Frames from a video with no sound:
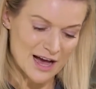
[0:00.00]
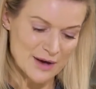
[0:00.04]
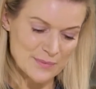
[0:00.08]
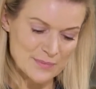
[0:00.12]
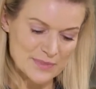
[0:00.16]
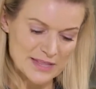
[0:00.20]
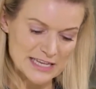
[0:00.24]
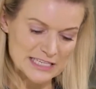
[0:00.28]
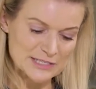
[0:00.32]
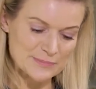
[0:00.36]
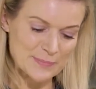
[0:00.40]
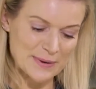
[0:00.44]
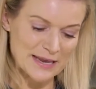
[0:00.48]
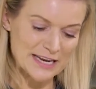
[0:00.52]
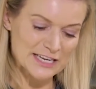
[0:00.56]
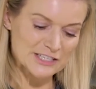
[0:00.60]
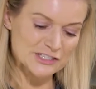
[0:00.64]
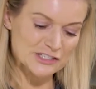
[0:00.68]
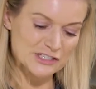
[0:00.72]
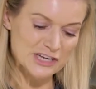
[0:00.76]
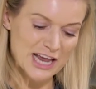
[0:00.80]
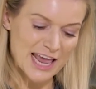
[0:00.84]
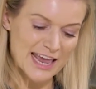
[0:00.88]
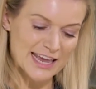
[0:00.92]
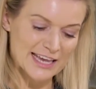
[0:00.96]
There's been a
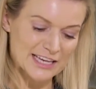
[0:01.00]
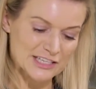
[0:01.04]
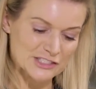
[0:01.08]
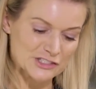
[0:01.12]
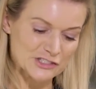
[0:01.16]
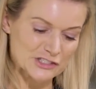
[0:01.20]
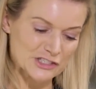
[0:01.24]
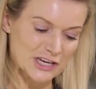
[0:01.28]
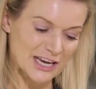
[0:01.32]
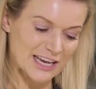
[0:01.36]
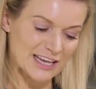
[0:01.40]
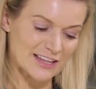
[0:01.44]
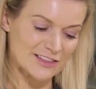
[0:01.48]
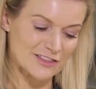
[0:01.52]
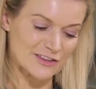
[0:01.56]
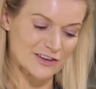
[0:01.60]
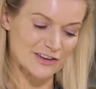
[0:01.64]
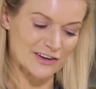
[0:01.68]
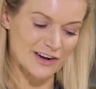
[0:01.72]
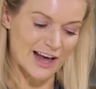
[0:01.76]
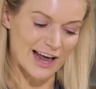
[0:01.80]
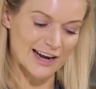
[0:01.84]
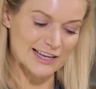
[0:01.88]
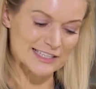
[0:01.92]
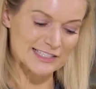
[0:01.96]
change in the
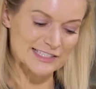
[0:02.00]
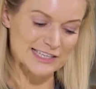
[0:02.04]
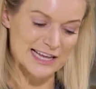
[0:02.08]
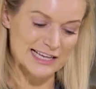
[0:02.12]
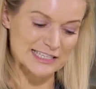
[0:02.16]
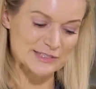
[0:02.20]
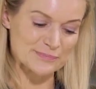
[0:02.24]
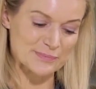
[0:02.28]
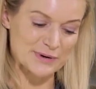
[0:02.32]
United States